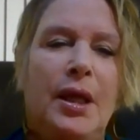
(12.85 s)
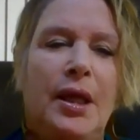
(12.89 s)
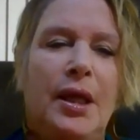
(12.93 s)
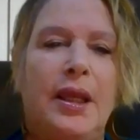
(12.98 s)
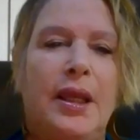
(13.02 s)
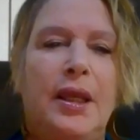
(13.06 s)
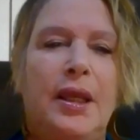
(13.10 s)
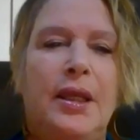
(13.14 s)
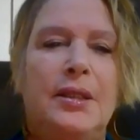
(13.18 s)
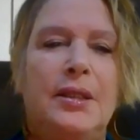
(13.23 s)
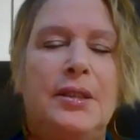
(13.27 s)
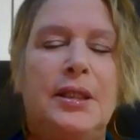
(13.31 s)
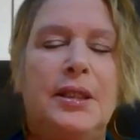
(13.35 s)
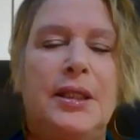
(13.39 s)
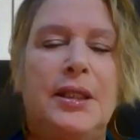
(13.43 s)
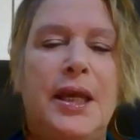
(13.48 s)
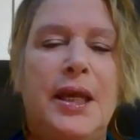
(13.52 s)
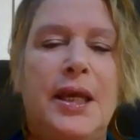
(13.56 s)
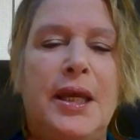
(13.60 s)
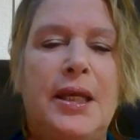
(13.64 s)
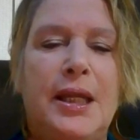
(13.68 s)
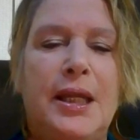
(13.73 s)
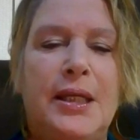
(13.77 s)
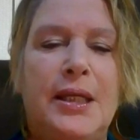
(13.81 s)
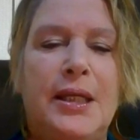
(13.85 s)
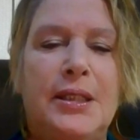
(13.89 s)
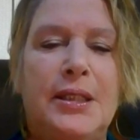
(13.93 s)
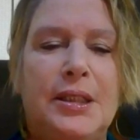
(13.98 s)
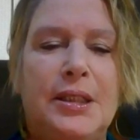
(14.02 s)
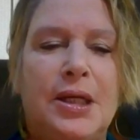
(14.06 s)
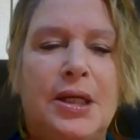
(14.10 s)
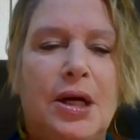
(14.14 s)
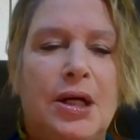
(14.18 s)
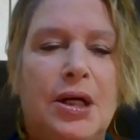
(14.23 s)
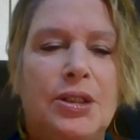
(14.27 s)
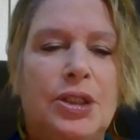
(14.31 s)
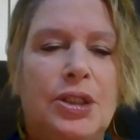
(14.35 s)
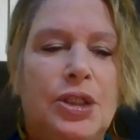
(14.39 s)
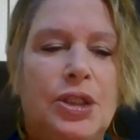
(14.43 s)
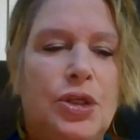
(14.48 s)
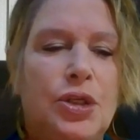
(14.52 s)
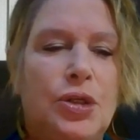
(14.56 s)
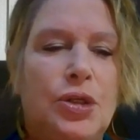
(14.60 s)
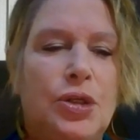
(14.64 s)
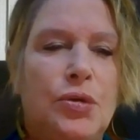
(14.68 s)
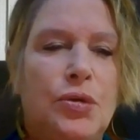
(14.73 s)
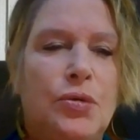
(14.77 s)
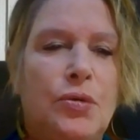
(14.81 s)
And today I'd like to talk to
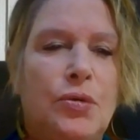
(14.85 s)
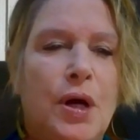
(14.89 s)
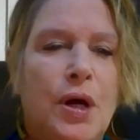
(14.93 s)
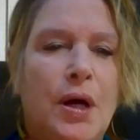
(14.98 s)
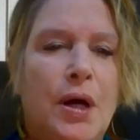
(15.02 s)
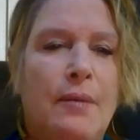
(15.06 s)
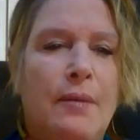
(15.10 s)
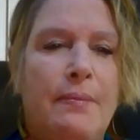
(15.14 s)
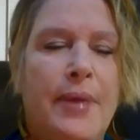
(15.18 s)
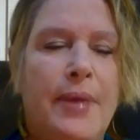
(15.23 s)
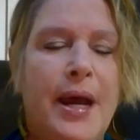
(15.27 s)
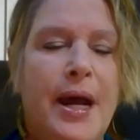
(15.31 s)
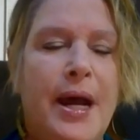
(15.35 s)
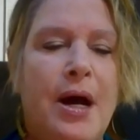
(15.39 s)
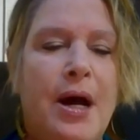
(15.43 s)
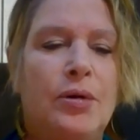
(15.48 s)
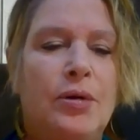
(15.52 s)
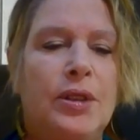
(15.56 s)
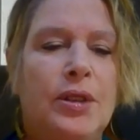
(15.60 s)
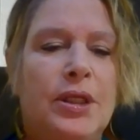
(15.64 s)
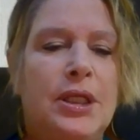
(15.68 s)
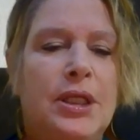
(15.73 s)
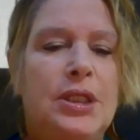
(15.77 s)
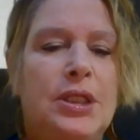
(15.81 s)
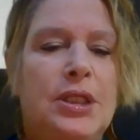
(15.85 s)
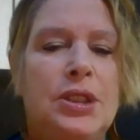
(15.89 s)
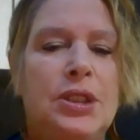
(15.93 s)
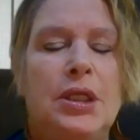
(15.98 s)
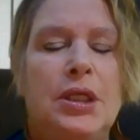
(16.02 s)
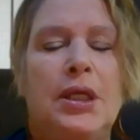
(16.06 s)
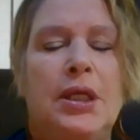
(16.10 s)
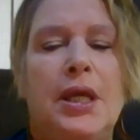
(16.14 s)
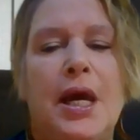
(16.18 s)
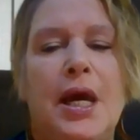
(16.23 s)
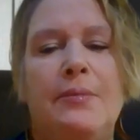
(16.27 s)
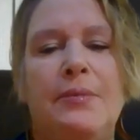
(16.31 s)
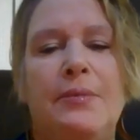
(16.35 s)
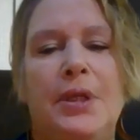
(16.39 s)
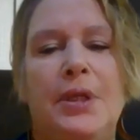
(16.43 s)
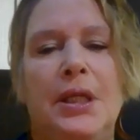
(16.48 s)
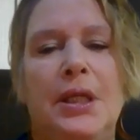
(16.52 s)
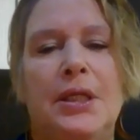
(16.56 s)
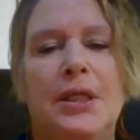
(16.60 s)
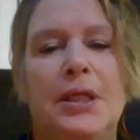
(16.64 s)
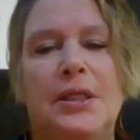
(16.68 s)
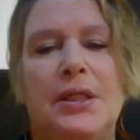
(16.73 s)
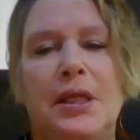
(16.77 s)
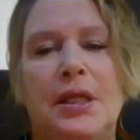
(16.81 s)
you about kitchen cabinet
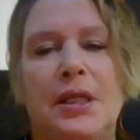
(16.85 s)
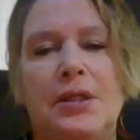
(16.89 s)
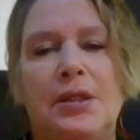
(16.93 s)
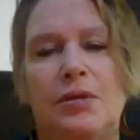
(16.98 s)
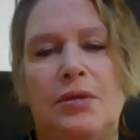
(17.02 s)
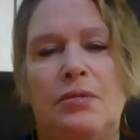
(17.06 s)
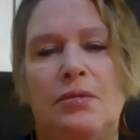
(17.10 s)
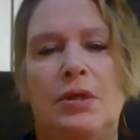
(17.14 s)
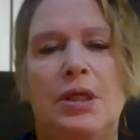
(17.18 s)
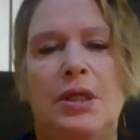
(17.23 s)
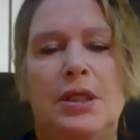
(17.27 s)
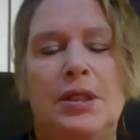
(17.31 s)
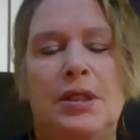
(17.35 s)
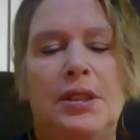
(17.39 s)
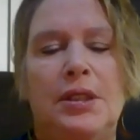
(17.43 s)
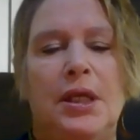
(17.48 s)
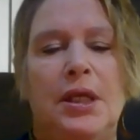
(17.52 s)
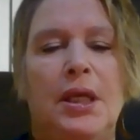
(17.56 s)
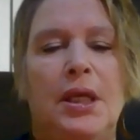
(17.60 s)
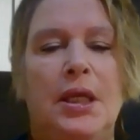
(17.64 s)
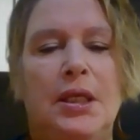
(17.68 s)
accessories.